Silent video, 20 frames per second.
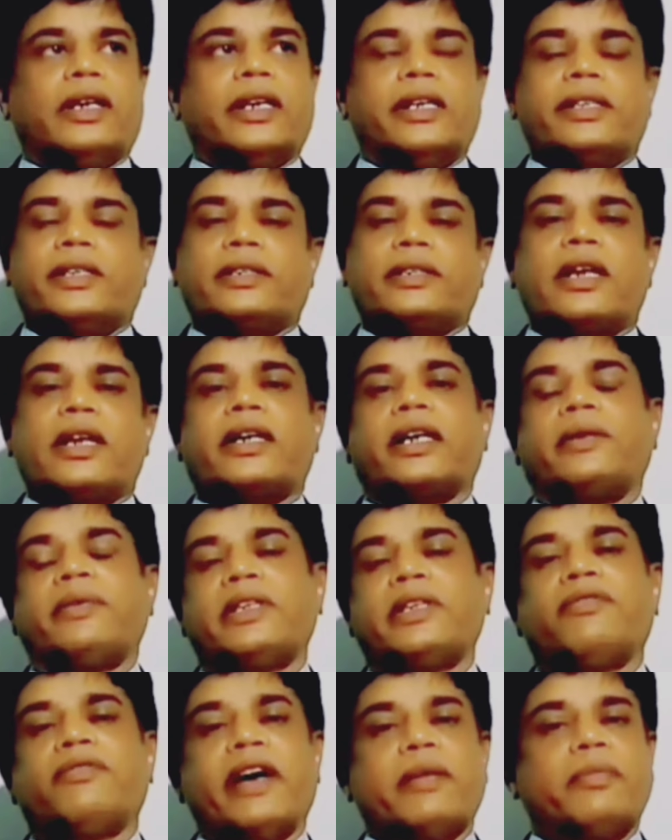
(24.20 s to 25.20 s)
is started
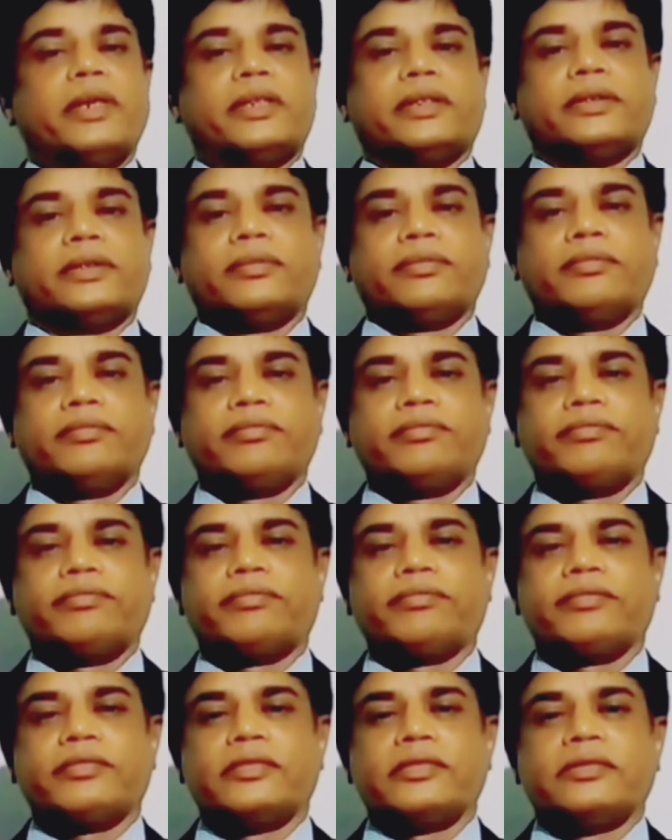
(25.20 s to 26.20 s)
with the fibers,
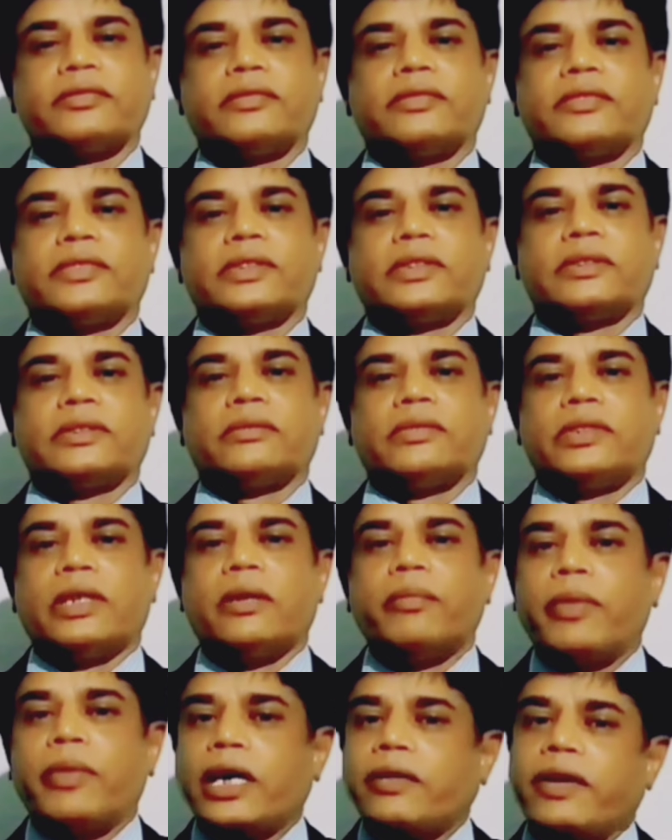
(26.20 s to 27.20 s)

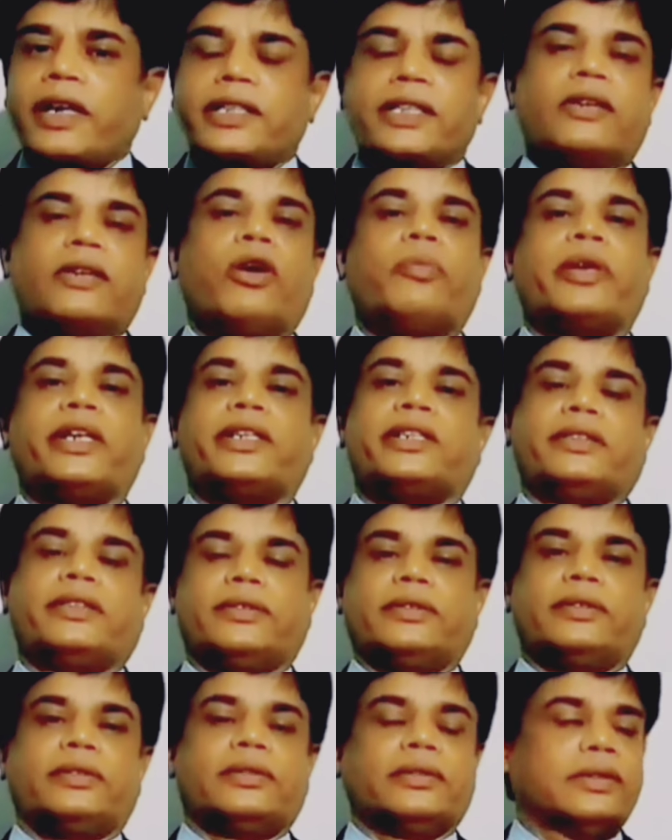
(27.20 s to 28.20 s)
the manufacturing
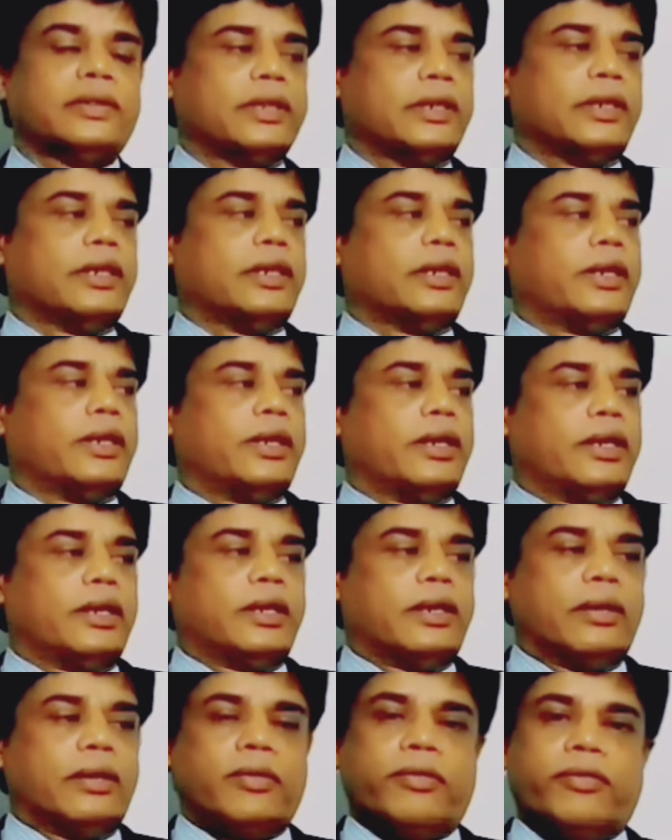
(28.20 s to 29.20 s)
operations,
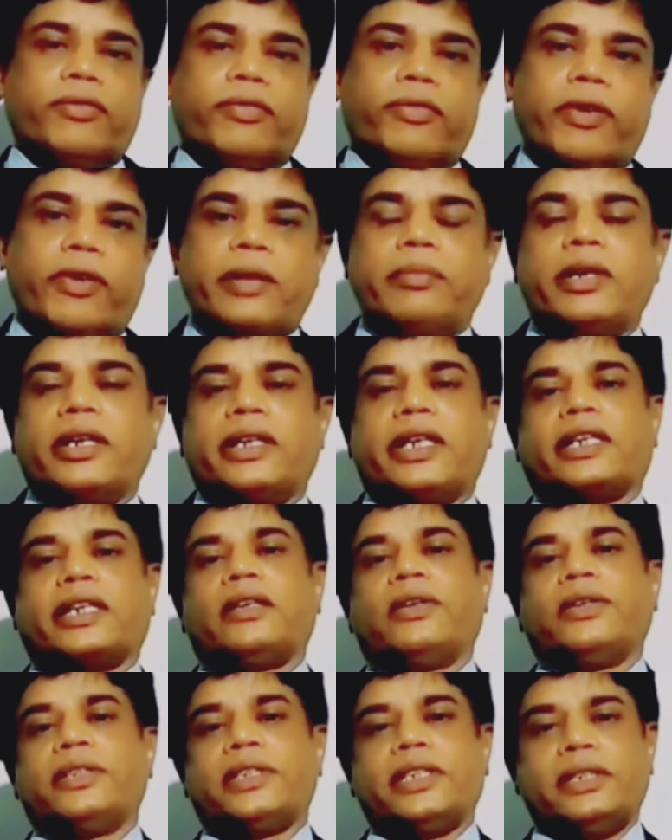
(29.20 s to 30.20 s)
fiber
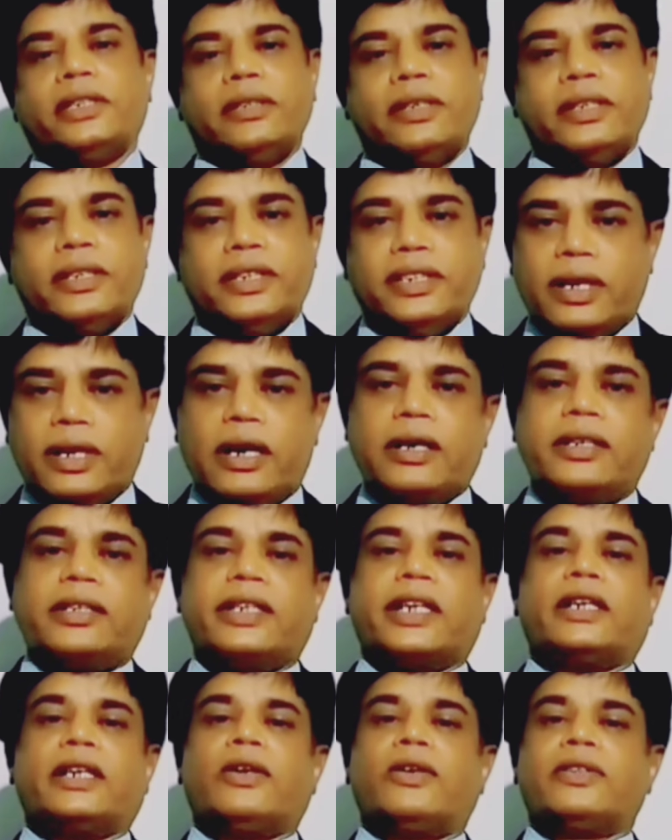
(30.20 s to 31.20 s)
technology, yarn
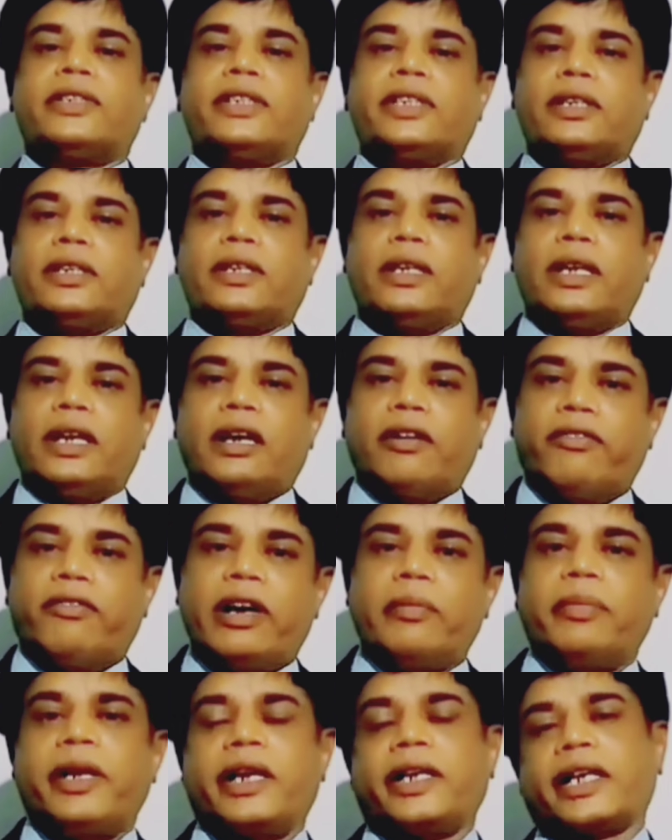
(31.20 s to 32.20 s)
technology,
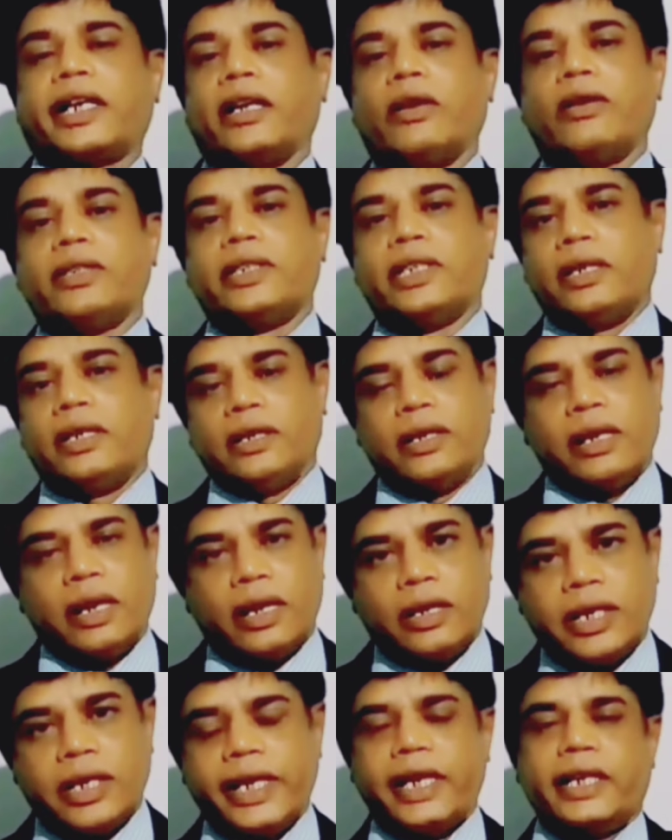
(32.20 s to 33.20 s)
fabric technology,
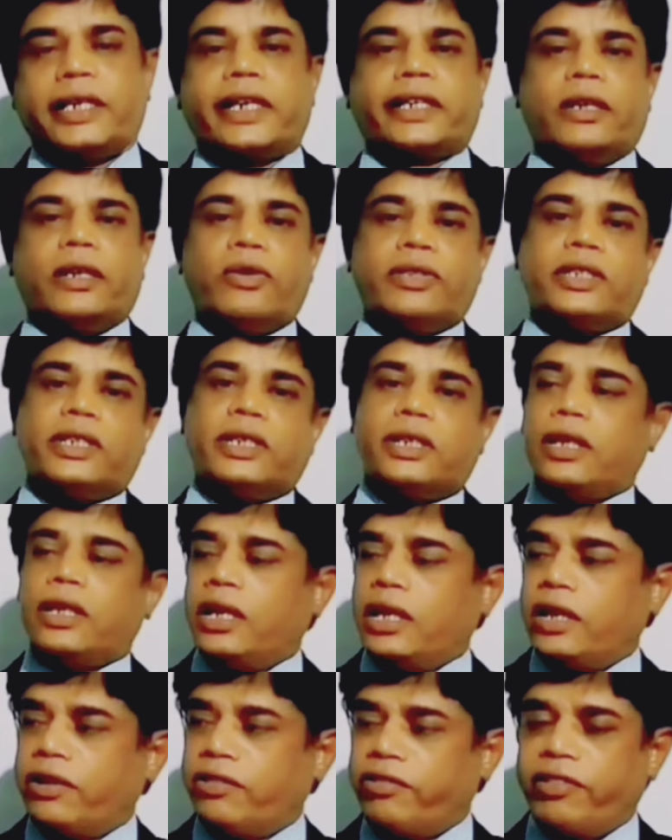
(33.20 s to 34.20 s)
dyeing technology,
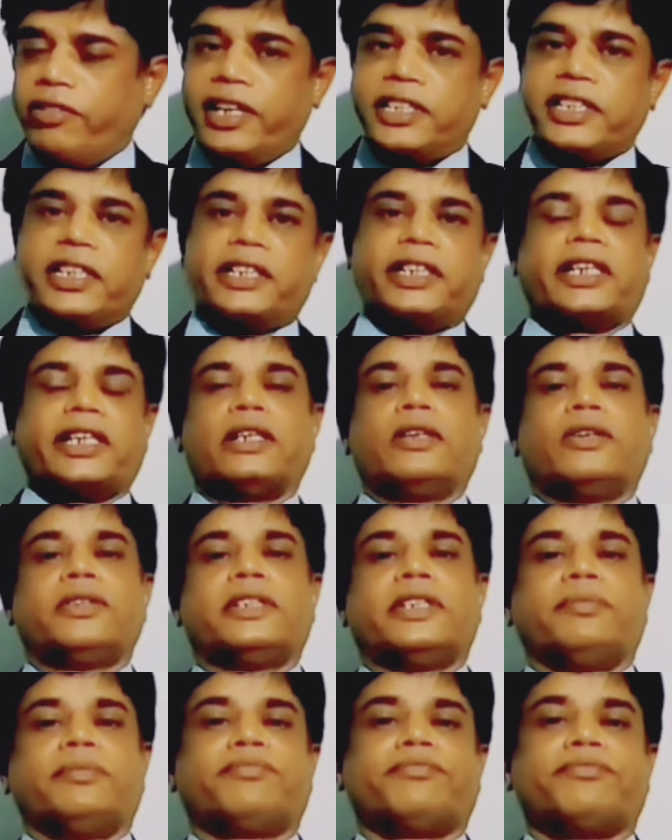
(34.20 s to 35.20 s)
finishing
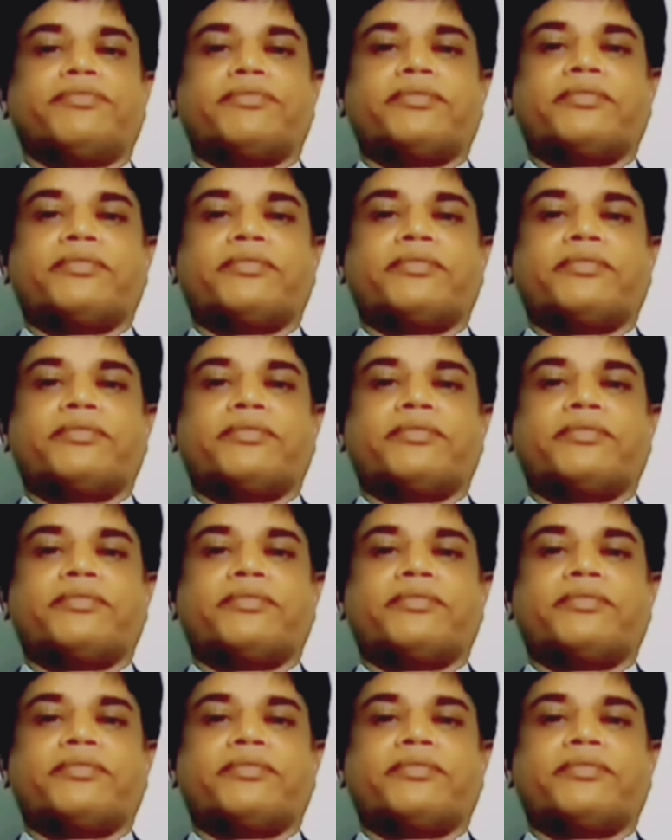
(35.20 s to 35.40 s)
technology.